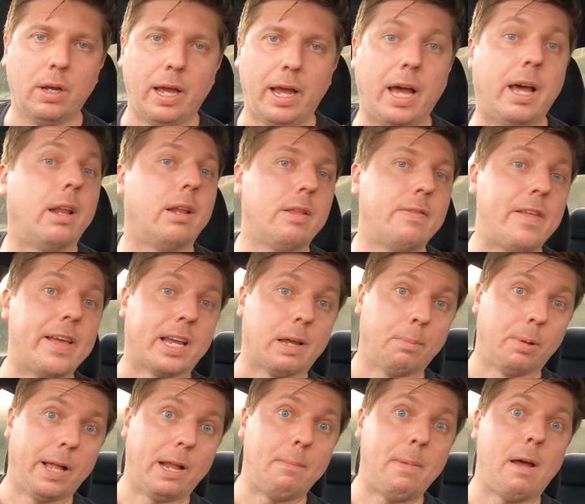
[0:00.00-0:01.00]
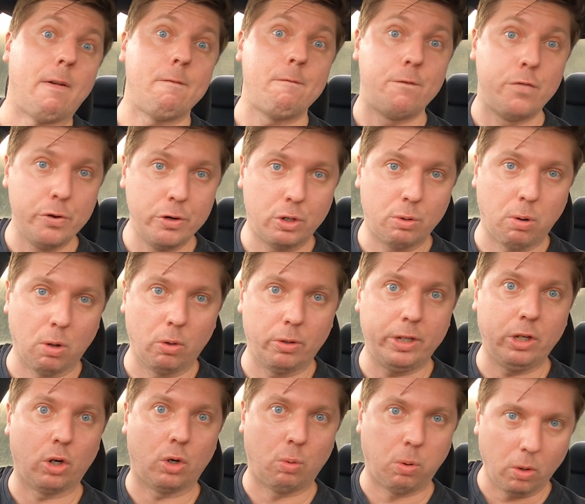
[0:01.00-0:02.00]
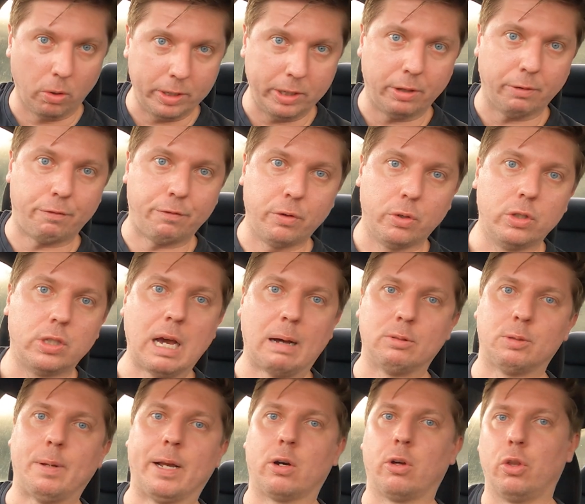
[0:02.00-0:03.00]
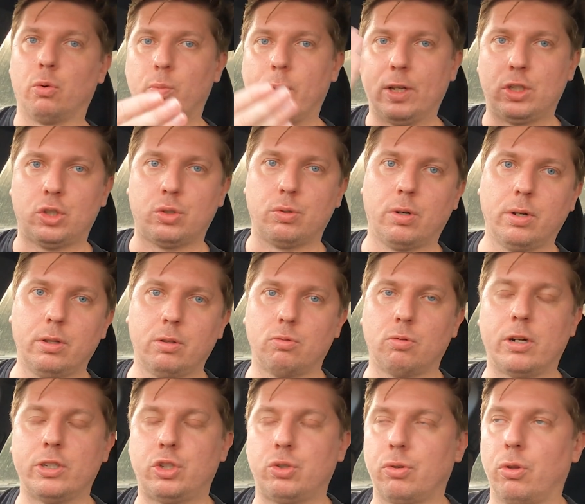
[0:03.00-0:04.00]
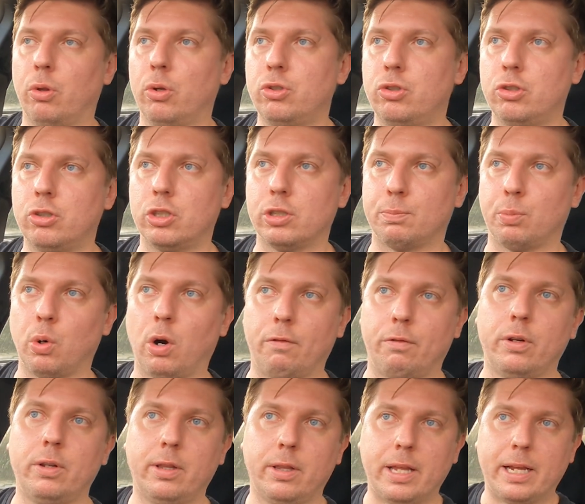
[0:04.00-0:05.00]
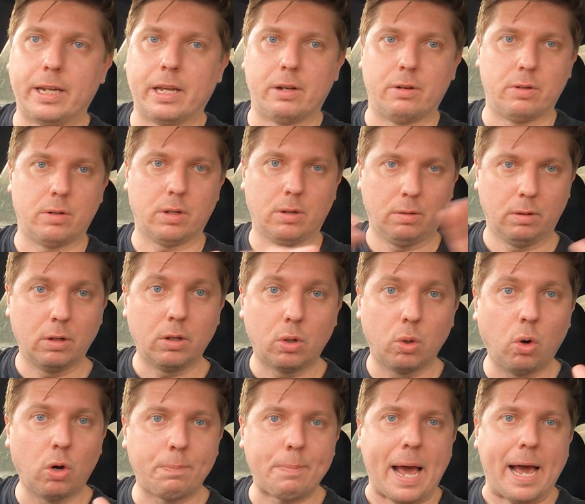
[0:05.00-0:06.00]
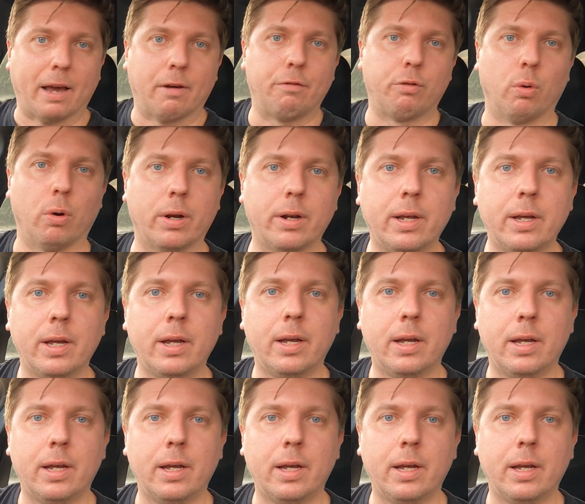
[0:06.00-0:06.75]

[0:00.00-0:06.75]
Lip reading: And if they complain about food quality or quality of the food comes back on the restaurant, restaurant loses its profit, they get clawed back for it.